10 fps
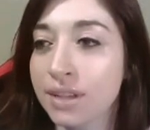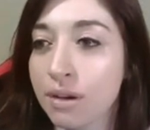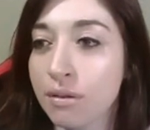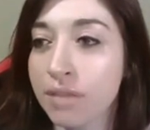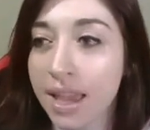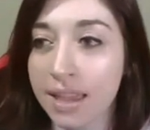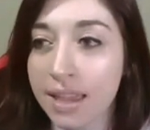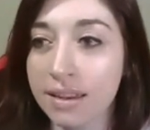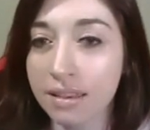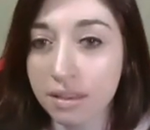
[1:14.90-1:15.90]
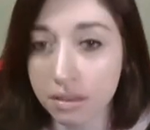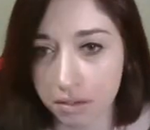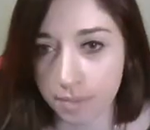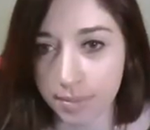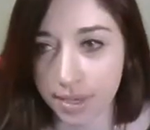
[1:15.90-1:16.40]
then you'll
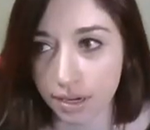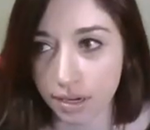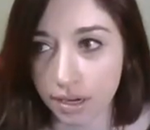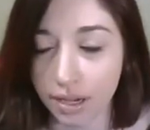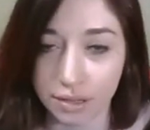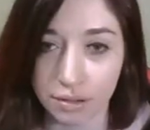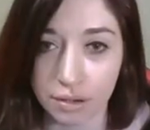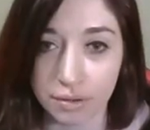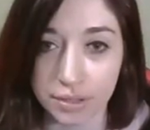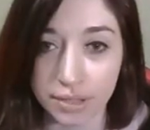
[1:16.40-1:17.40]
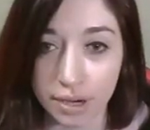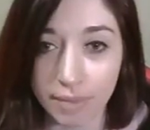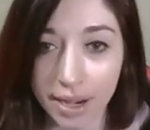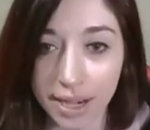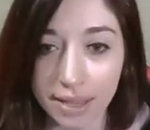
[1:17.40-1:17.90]
come here and you'll go to start
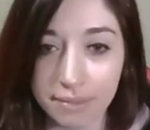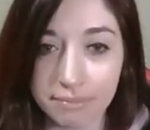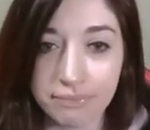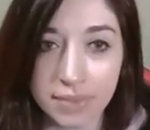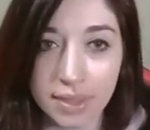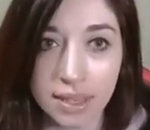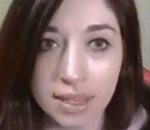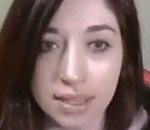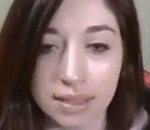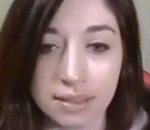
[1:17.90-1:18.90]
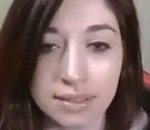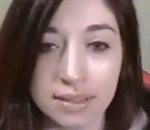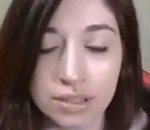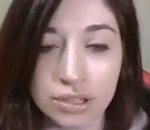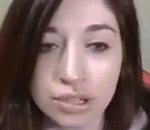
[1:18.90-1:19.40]
mining. It's going
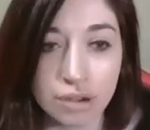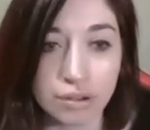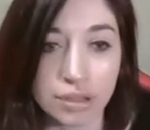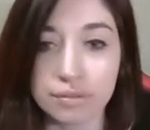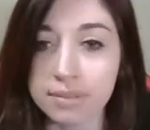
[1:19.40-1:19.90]
to show you some